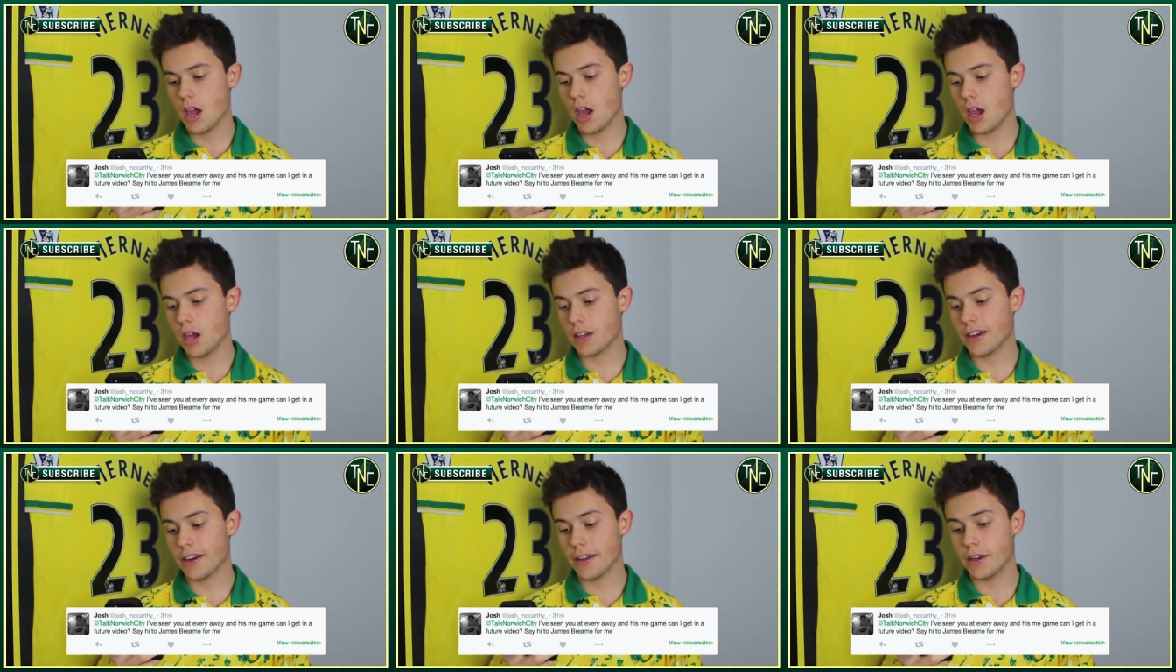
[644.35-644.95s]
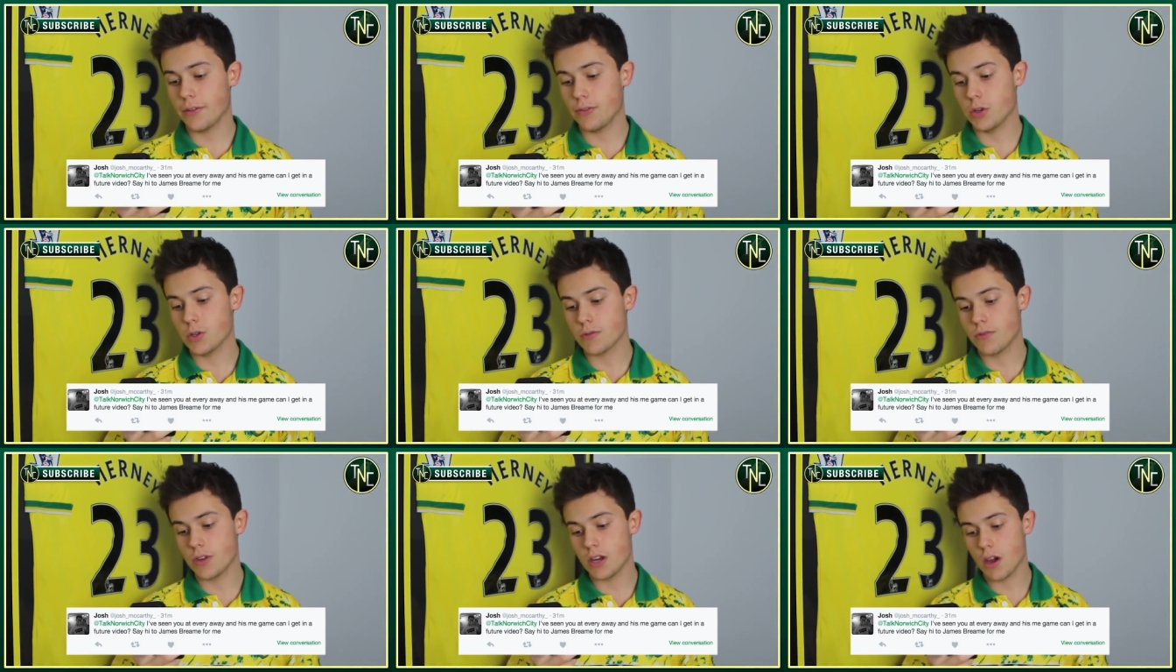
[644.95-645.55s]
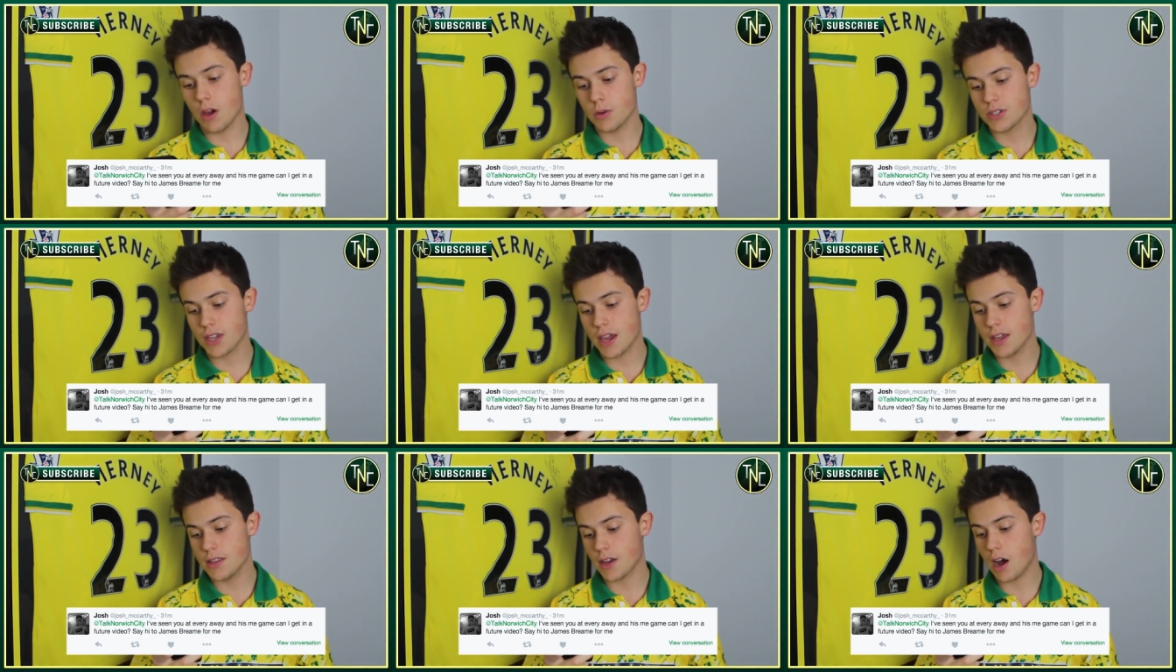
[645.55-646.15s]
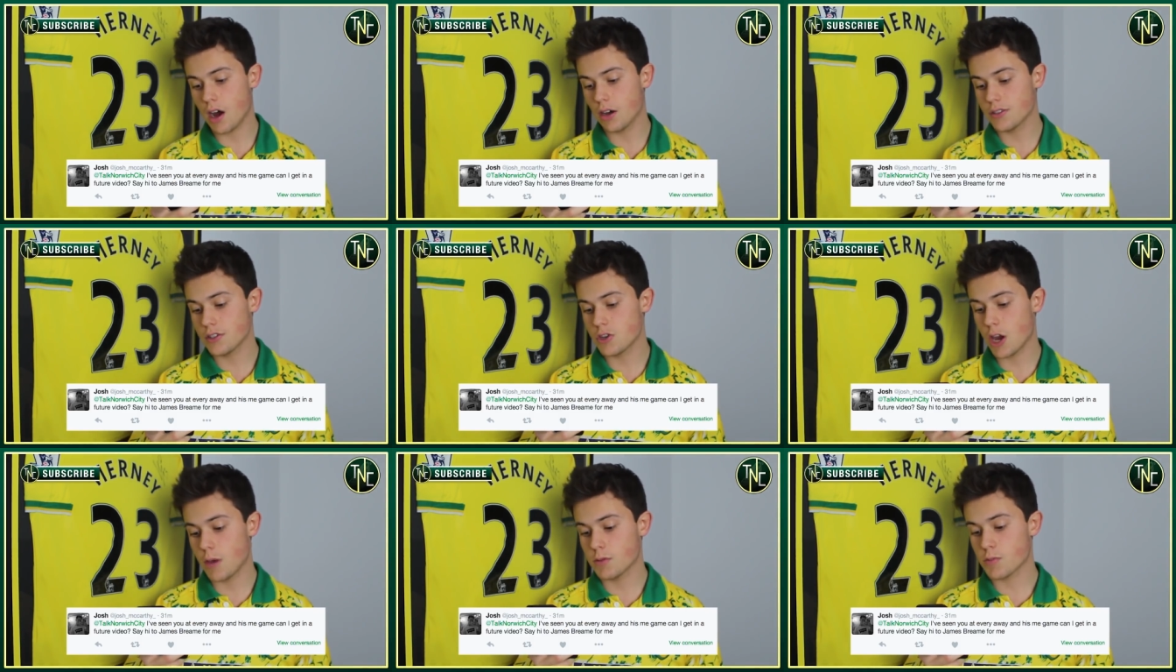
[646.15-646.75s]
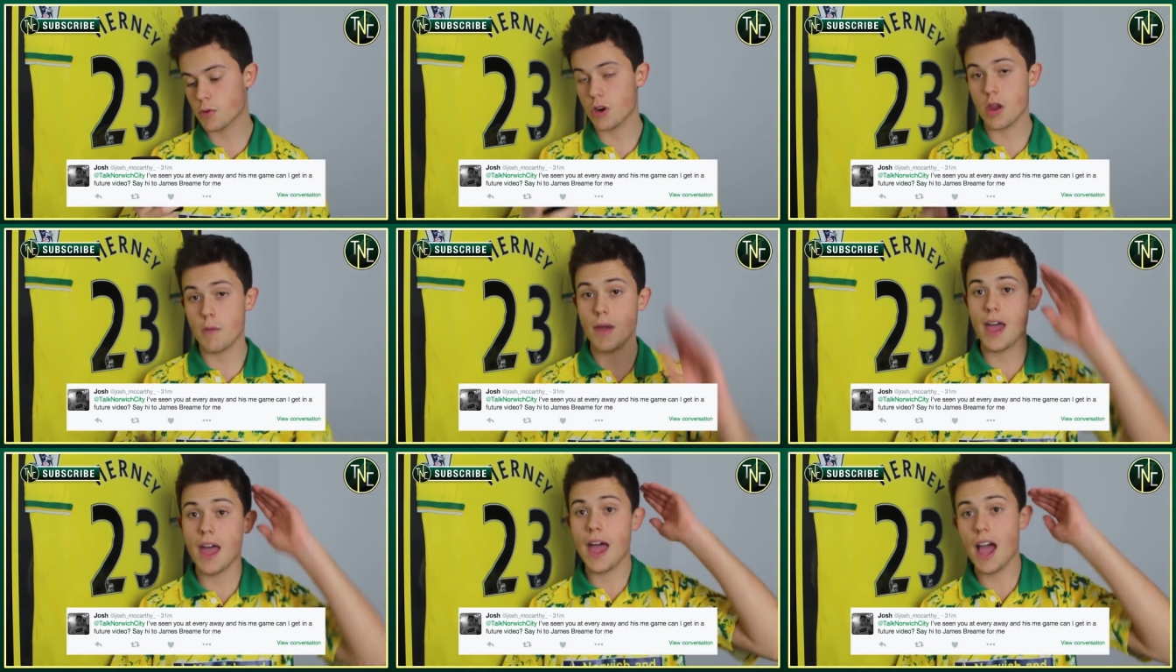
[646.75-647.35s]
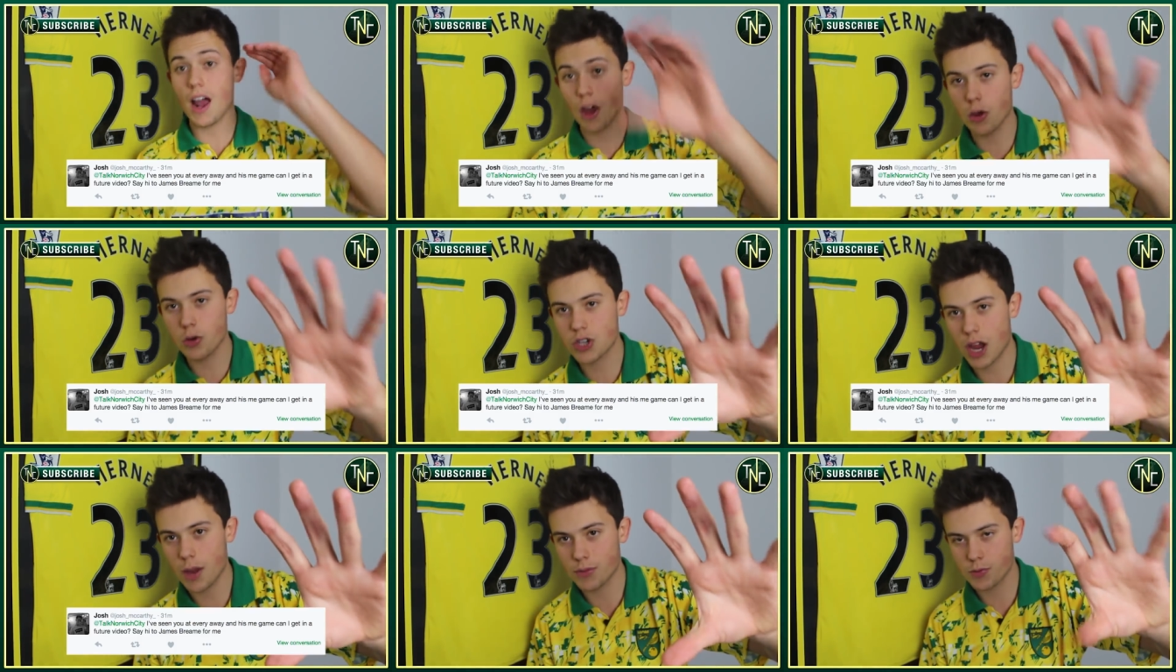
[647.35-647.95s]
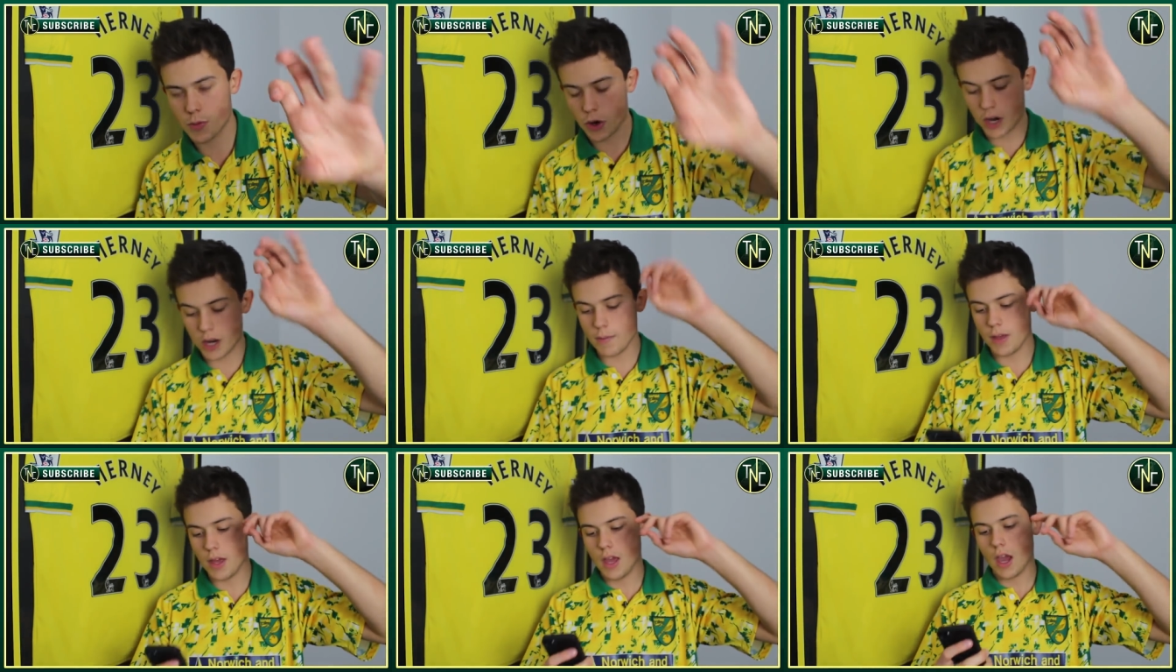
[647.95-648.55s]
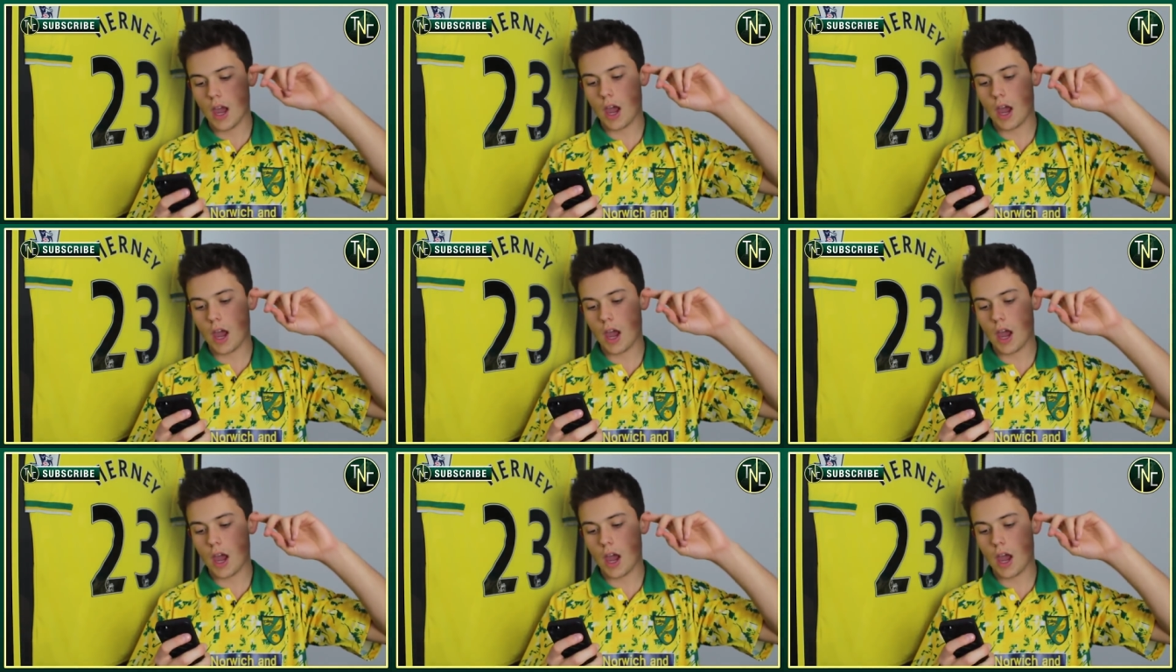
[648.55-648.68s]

Can I get in a future video? Say hi to James Bream. Hello, James Bream.